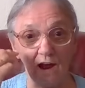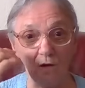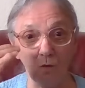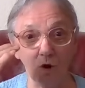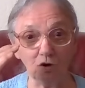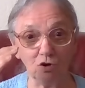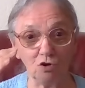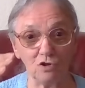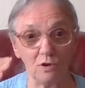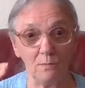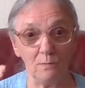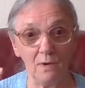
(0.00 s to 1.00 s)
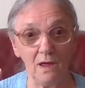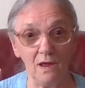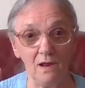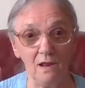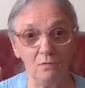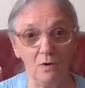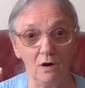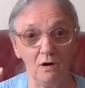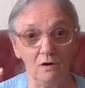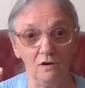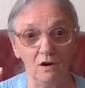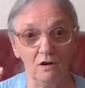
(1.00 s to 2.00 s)
I watched them and they were
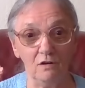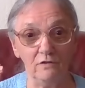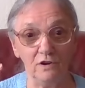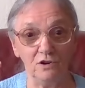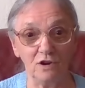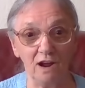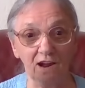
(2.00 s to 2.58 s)
on orange.